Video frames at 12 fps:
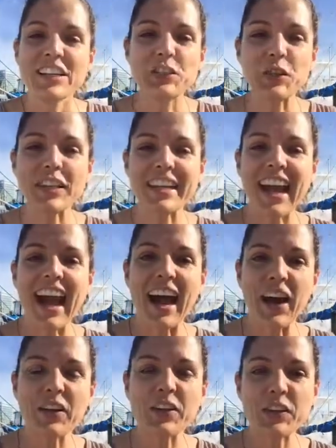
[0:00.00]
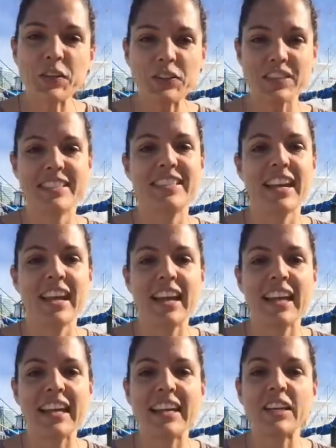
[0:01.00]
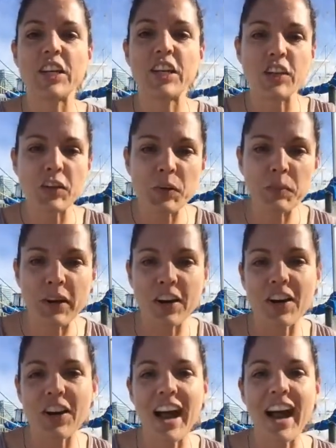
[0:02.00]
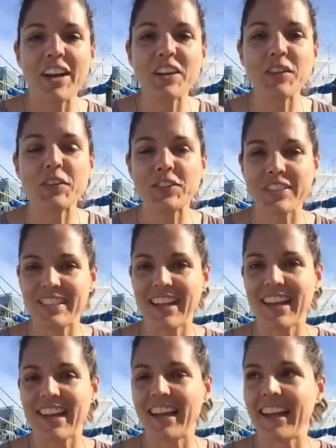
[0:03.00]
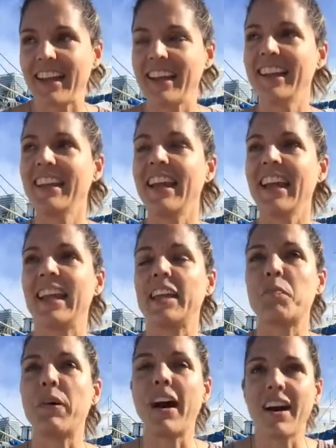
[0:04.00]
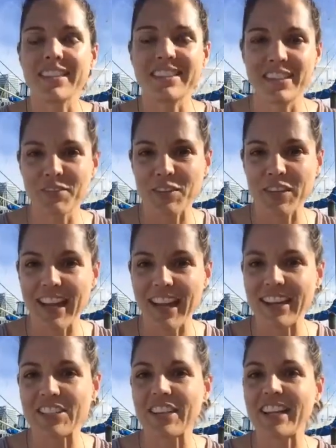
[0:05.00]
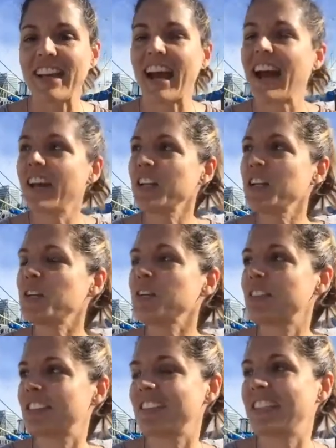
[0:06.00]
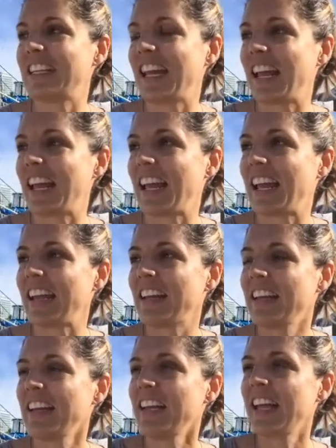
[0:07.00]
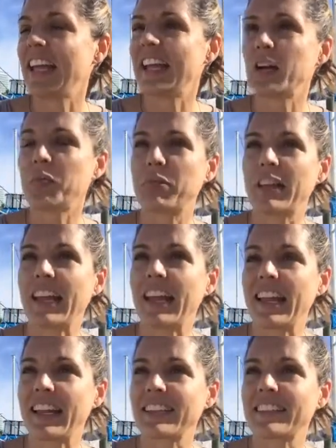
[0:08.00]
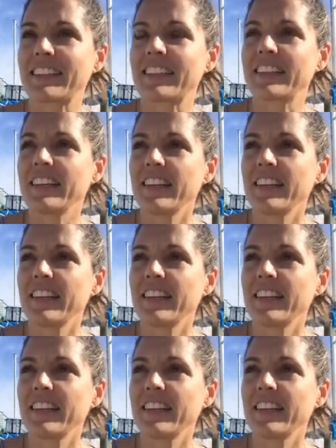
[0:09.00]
like, how do you stay in humor? How do you stay in positive reaction? How do you stay in a place